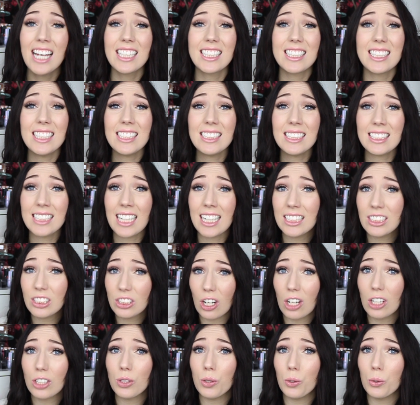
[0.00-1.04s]
This stays
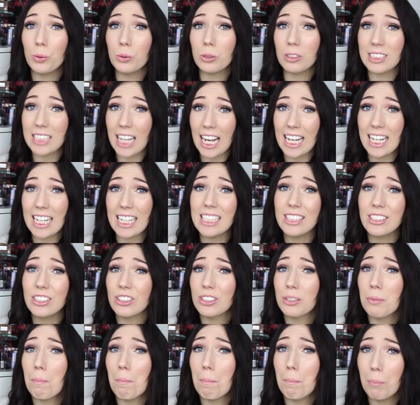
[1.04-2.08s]
on all day. It
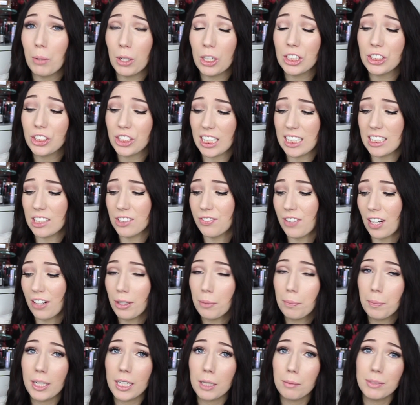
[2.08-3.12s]
doesn't budge. It's very
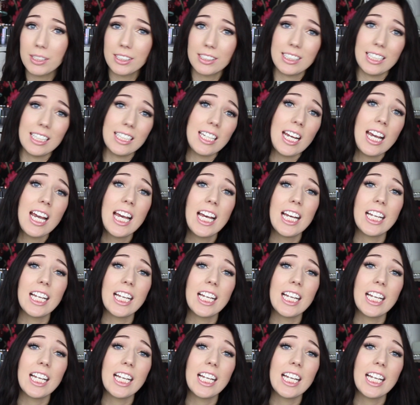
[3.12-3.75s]
pigmented.